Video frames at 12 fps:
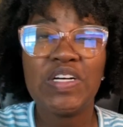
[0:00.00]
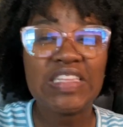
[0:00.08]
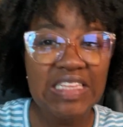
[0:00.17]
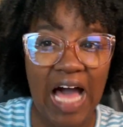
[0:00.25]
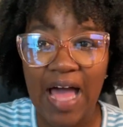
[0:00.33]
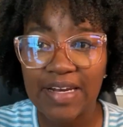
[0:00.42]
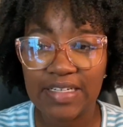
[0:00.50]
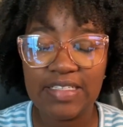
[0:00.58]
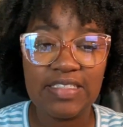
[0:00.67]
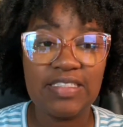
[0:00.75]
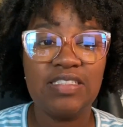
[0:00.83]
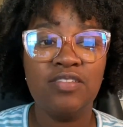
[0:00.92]
a lot
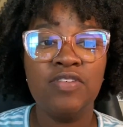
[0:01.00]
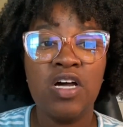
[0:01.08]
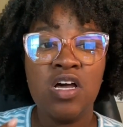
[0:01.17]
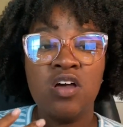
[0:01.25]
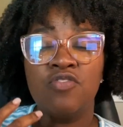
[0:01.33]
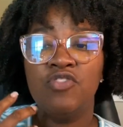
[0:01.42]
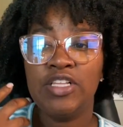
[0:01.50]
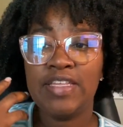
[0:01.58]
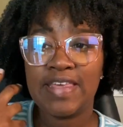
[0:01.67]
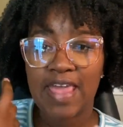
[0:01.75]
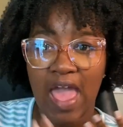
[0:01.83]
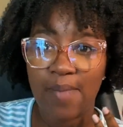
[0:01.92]
of really
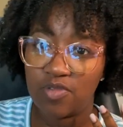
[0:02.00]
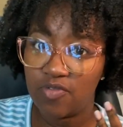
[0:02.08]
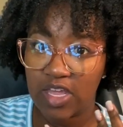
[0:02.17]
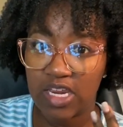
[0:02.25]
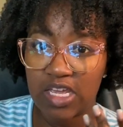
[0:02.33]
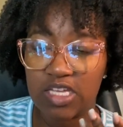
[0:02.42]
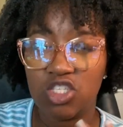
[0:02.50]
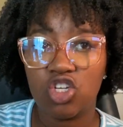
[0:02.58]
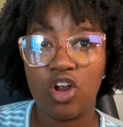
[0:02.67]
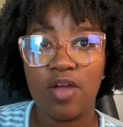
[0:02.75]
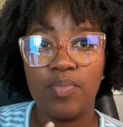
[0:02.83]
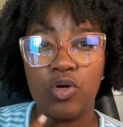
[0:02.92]
captivating
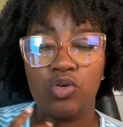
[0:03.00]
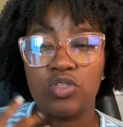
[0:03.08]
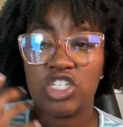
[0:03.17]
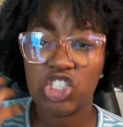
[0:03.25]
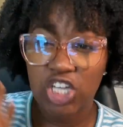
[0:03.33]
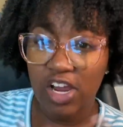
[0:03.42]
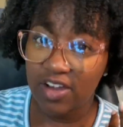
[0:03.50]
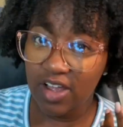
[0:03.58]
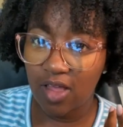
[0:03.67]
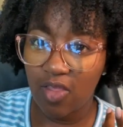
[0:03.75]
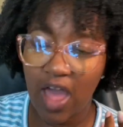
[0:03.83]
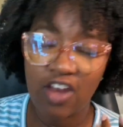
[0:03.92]
Instagram posts, sharing
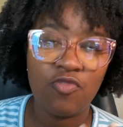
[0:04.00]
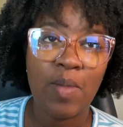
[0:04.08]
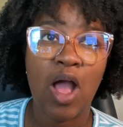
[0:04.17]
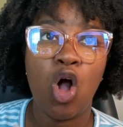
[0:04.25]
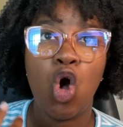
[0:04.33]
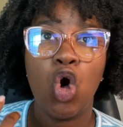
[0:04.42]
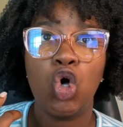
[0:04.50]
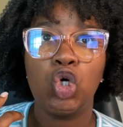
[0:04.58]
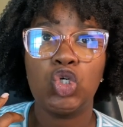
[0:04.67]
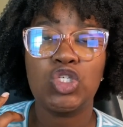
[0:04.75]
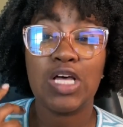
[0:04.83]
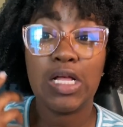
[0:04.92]
a lot of my
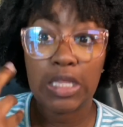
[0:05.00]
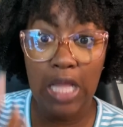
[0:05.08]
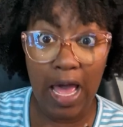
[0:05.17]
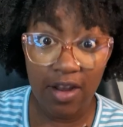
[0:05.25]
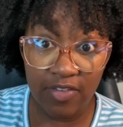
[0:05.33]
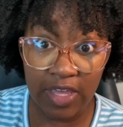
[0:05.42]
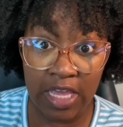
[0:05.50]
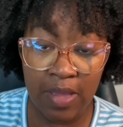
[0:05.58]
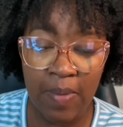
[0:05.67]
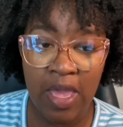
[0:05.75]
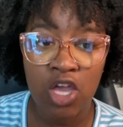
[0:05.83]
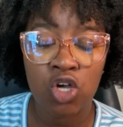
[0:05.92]
hauls, a lot of
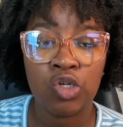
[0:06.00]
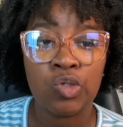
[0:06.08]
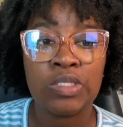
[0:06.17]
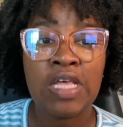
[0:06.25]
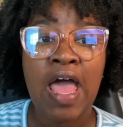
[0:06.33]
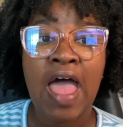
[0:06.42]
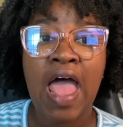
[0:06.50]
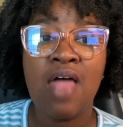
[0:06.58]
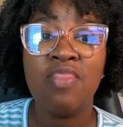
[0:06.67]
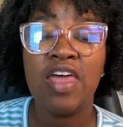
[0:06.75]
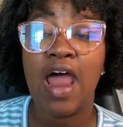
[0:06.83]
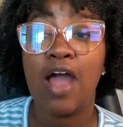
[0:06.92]
emails,
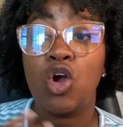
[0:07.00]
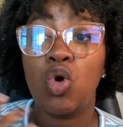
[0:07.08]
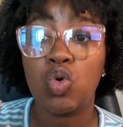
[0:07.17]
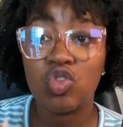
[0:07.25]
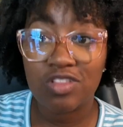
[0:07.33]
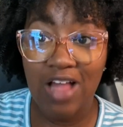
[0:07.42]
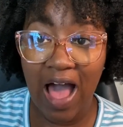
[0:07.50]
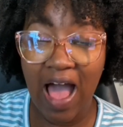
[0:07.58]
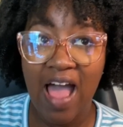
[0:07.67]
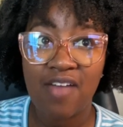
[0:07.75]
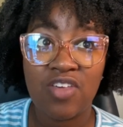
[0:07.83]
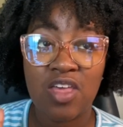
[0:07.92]
and then I go
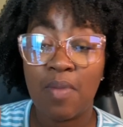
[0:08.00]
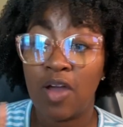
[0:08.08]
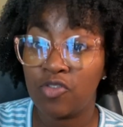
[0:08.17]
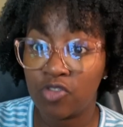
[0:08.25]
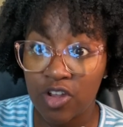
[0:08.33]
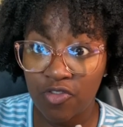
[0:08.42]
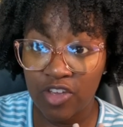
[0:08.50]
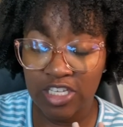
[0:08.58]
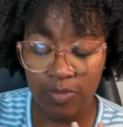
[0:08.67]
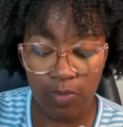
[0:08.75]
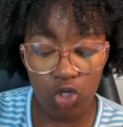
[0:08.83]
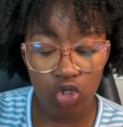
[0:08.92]
live in my free
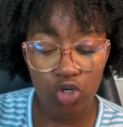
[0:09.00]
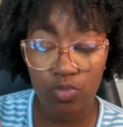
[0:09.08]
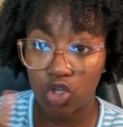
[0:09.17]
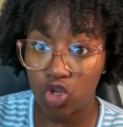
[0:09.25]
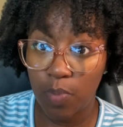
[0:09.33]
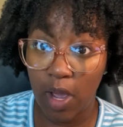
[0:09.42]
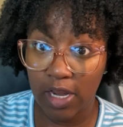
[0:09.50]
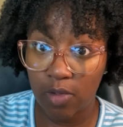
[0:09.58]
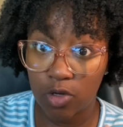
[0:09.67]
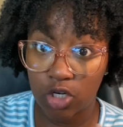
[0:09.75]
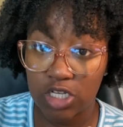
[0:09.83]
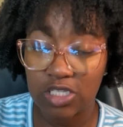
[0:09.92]
Facebook group, Couponing
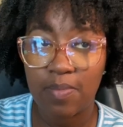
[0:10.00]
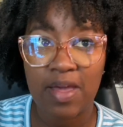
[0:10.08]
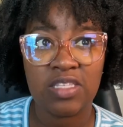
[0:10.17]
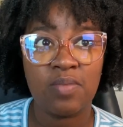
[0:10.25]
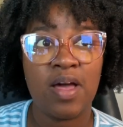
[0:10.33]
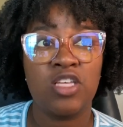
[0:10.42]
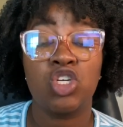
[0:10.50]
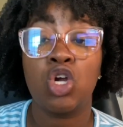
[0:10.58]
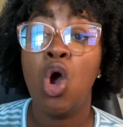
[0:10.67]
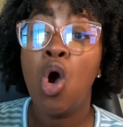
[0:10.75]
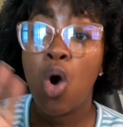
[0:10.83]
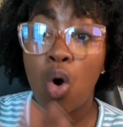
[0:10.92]
with Krys the Maximizer,
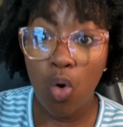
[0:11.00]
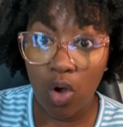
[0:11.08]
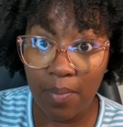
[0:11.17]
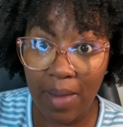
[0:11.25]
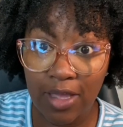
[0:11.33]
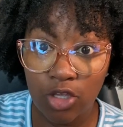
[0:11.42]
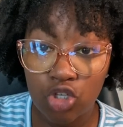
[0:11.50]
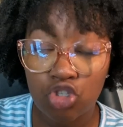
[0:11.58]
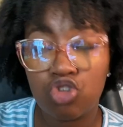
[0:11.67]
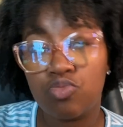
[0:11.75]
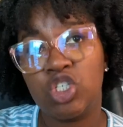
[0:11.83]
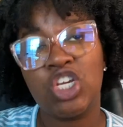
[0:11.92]
on my
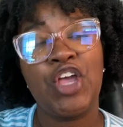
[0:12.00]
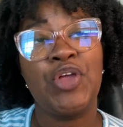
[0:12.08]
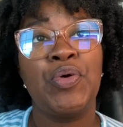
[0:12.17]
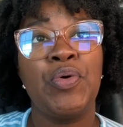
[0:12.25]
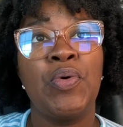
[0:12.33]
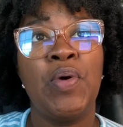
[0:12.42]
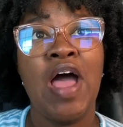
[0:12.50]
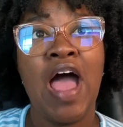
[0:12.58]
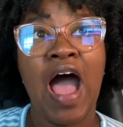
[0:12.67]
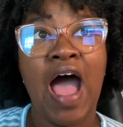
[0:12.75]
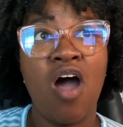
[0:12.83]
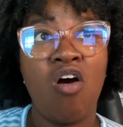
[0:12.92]
YouTube channel.
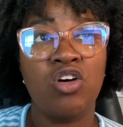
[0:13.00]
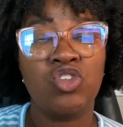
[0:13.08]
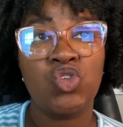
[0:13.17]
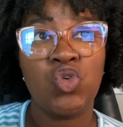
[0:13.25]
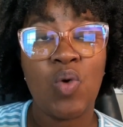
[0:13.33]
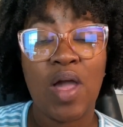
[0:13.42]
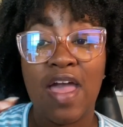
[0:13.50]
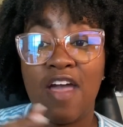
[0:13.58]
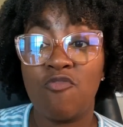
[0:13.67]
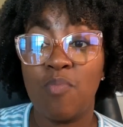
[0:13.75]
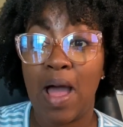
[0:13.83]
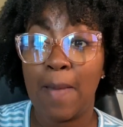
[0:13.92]
I also
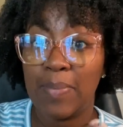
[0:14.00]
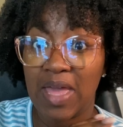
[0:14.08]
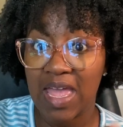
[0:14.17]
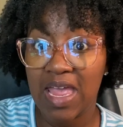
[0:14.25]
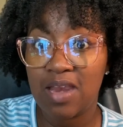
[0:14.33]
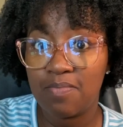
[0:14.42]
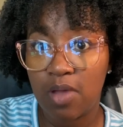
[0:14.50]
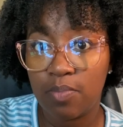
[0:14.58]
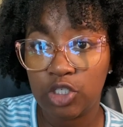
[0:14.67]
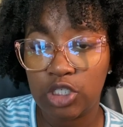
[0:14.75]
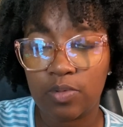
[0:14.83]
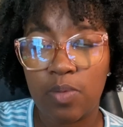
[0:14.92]
have my paid
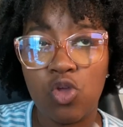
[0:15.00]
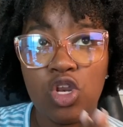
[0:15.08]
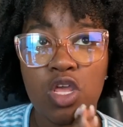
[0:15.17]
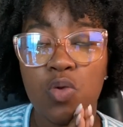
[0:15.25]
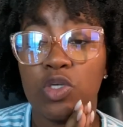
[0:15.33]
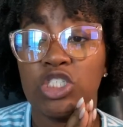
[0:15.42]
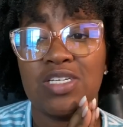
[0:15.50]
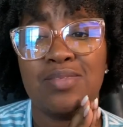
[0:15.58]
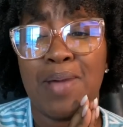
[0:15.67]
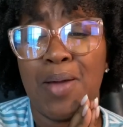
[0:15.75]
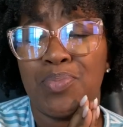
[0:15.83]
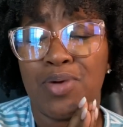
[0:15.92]
membership community, which is
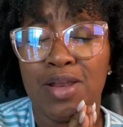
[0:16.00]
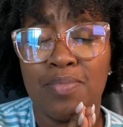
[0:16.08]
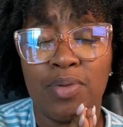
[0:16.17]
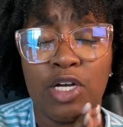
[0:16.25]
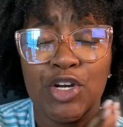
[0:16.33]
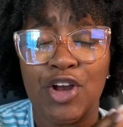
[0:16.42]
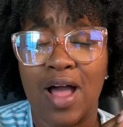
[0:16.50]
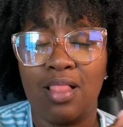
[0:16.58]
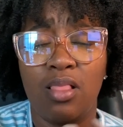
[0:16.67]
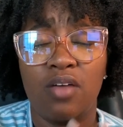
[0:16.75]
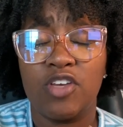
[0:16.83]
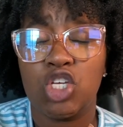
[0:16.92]
my bread and butter. I
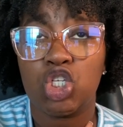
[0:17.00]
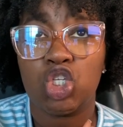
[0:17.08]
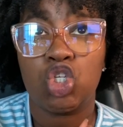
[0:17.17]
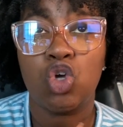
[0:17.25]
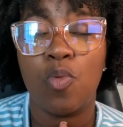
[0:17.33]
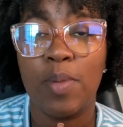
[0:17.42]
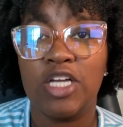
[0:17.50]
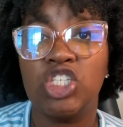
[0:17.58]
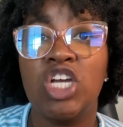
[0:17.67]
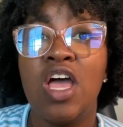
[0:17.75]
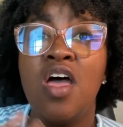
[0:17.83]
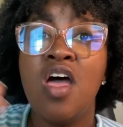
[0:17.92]
love it so much.
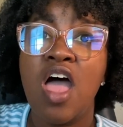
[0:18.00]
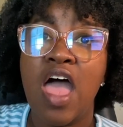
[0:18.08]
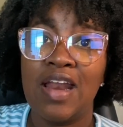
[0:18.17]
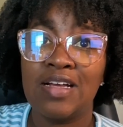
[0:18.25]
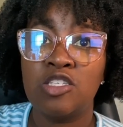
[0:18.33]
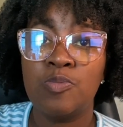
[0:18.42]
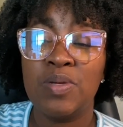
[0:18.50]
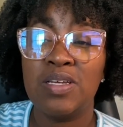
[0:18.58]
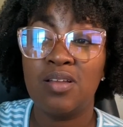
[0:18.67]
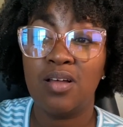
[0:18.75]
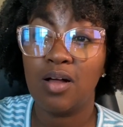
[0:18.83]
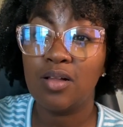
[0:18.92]
And I
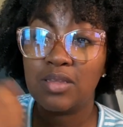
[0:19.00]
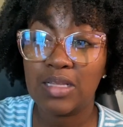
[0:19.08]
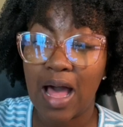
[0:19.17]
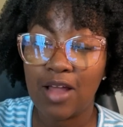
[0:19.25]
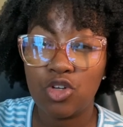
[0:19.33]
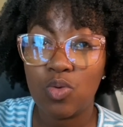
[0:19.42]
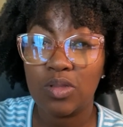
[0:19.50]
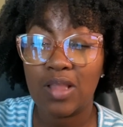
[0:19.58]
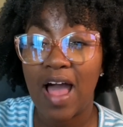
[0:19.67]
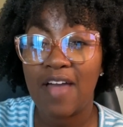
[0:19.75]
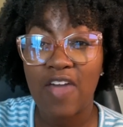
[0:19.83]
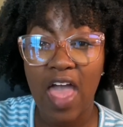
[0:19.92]
spend a, I do a
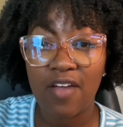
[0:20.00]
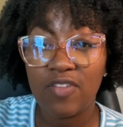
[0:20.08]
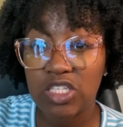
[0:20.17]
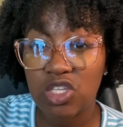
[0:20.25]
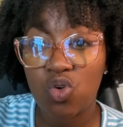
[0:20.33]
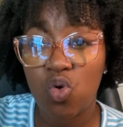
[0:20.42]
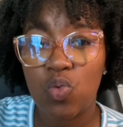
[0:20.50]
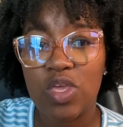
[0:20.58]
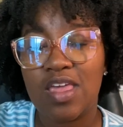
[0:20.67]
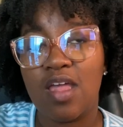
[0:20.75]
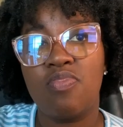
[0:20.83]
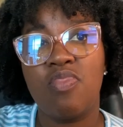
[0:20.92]
live every single
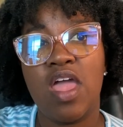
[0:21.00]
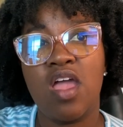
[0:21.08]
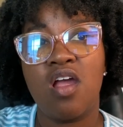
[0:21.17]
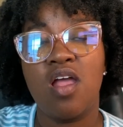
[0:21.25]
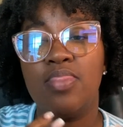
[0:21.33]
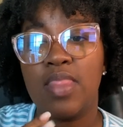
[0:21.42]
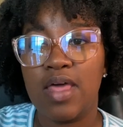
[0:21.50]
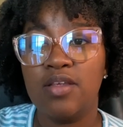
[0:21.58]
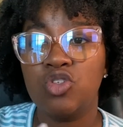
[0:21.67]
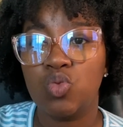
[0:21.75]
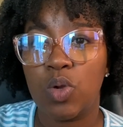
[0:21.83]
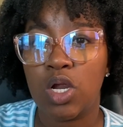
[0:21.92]
week in there, and that
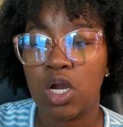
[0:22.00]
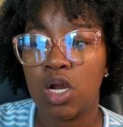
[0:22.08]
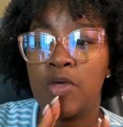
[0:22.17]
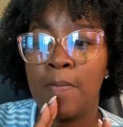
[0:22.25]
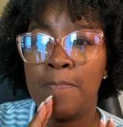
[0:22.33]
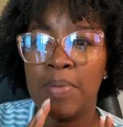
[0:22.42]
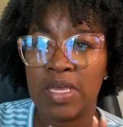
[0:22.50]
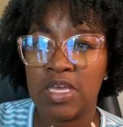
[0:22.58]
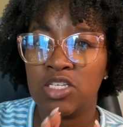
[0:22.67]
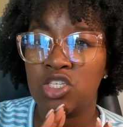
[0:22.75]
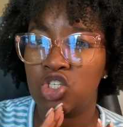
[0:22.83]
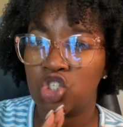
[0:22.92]
is where the
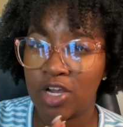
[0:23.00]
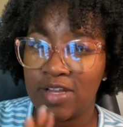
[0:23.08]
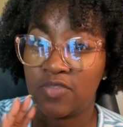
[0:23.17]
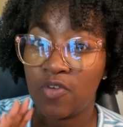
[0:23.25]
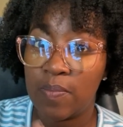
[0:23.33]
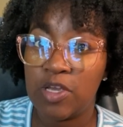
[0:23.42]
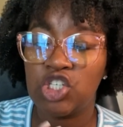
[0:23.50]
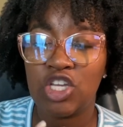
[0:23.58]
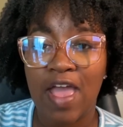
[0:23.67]
biggest transformation